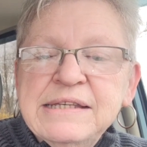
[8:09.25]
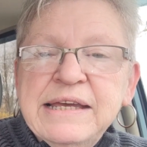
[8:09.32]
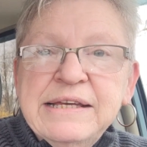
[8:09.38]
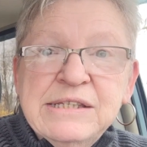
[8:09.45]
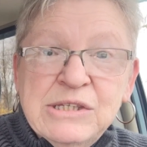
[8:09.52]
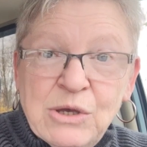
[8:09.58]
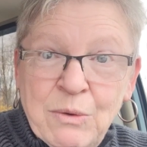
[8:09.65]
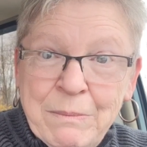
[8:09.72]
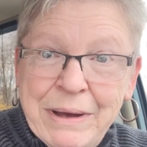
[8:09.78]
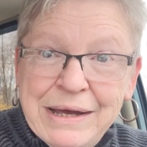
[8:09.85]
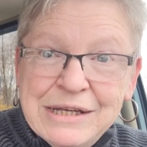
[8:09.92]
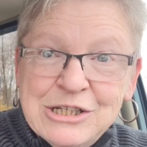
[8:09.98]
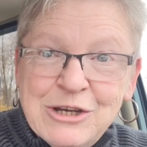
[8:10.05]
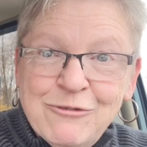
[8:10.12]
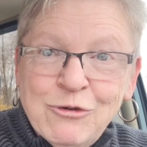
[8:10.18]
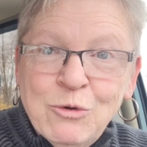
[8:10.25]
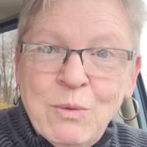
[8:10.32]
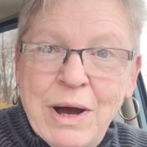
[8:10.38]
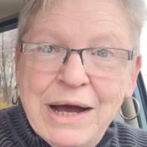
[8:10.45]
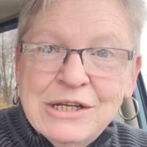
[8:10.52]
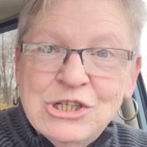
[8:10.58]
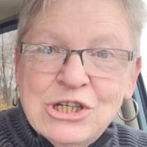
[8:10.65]
Thanks so much for
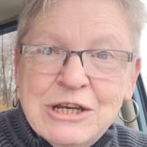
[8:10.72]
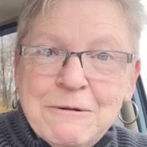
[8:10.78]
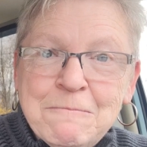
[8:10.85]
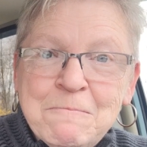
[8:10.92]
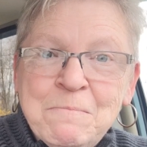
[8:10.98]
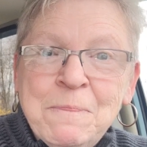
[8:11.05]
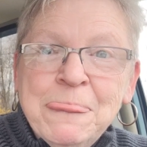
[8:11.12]
watching.